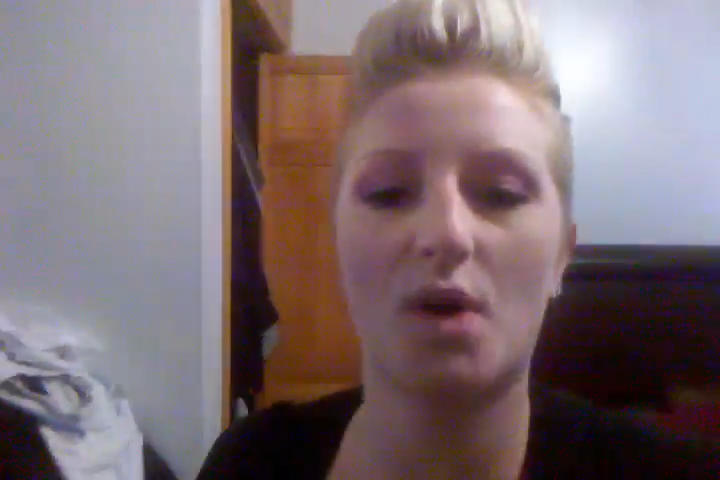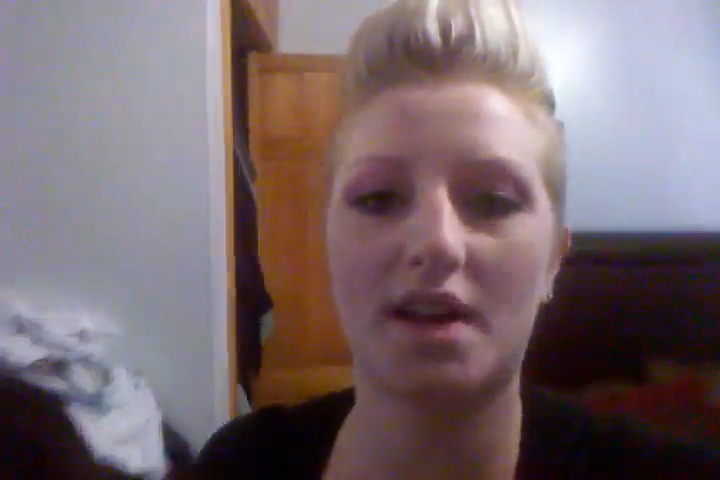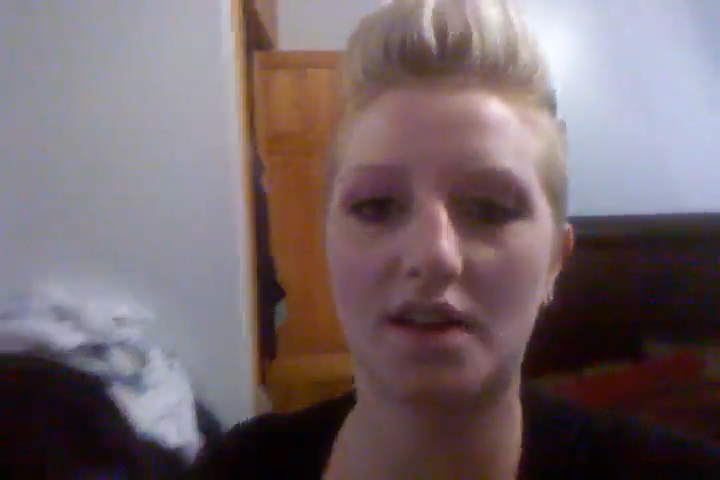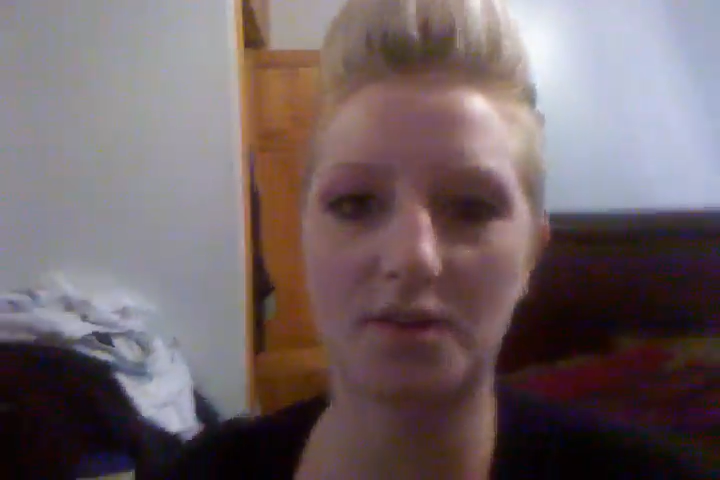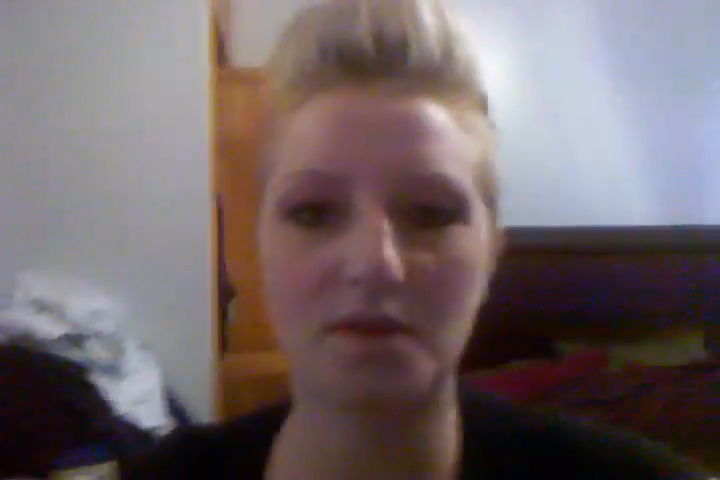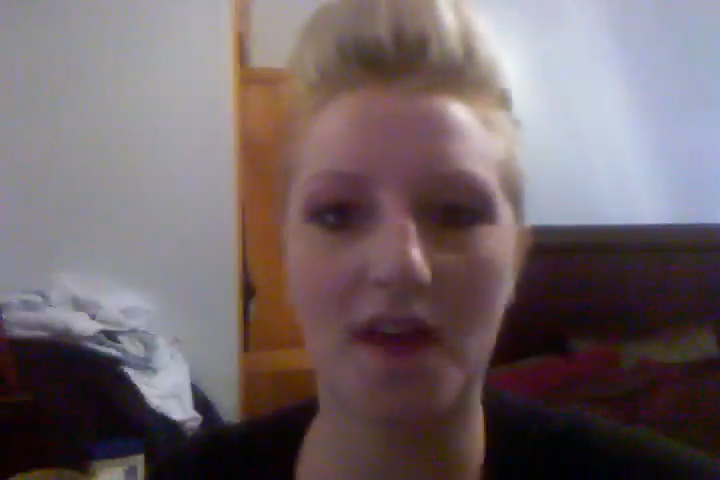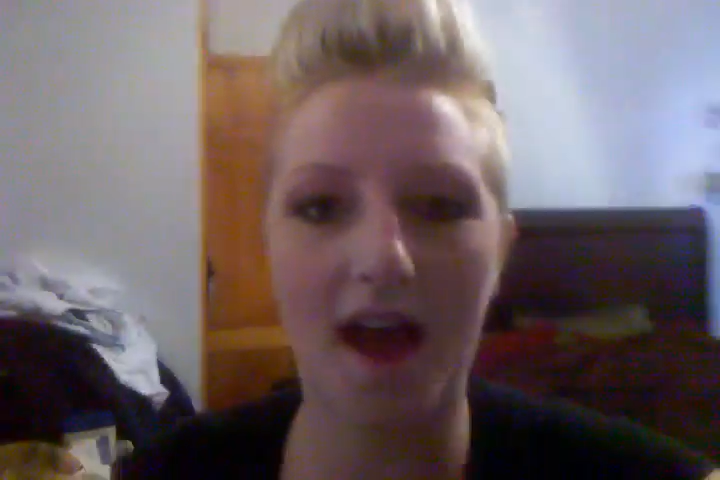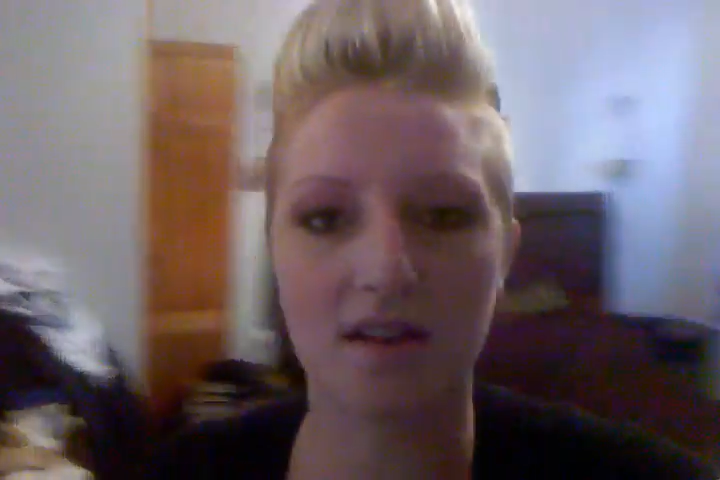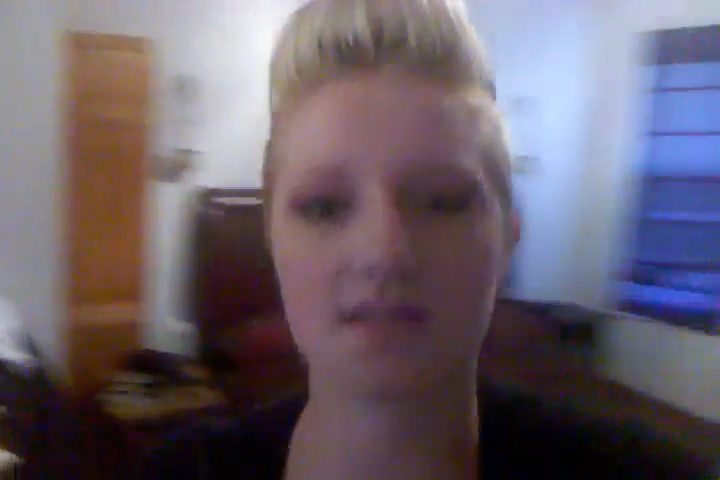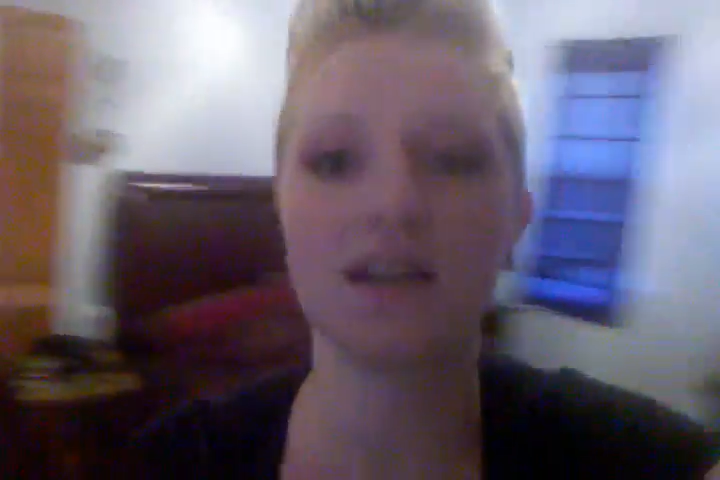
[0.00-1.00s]
walking through the
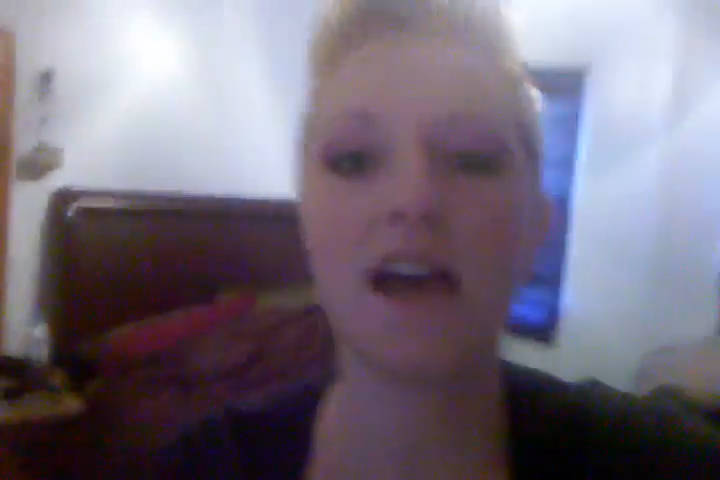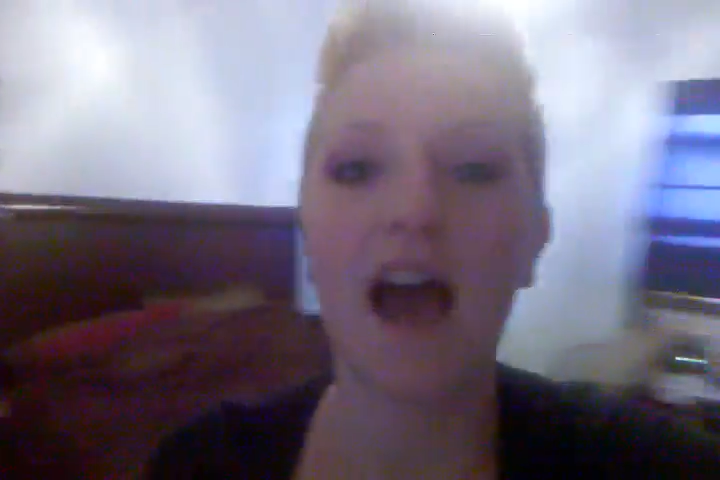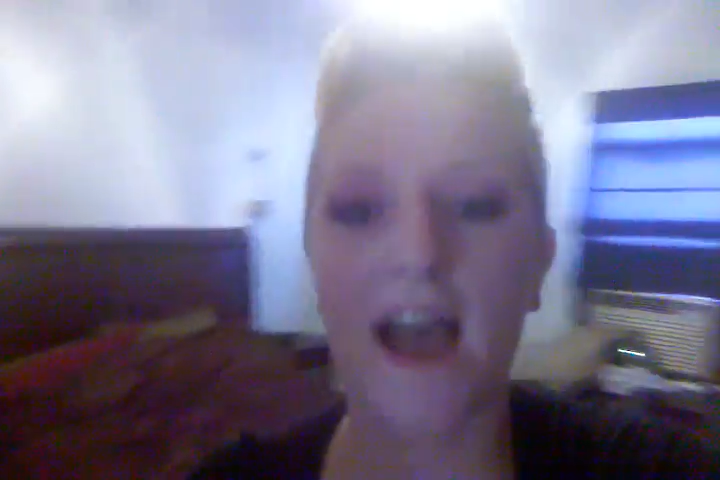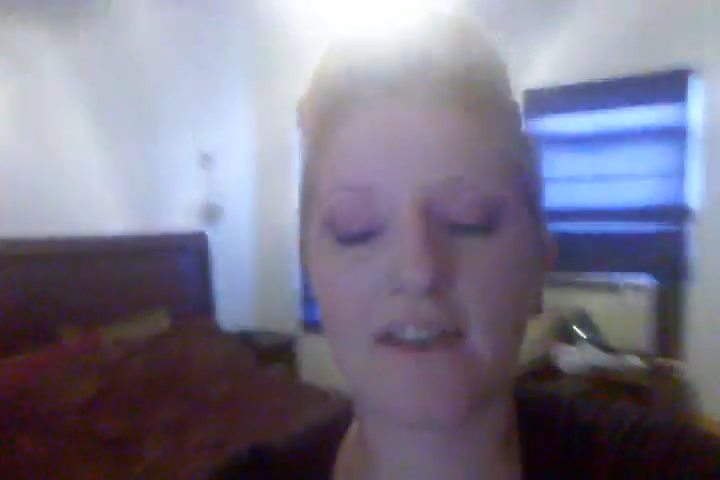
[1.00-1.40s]
house. I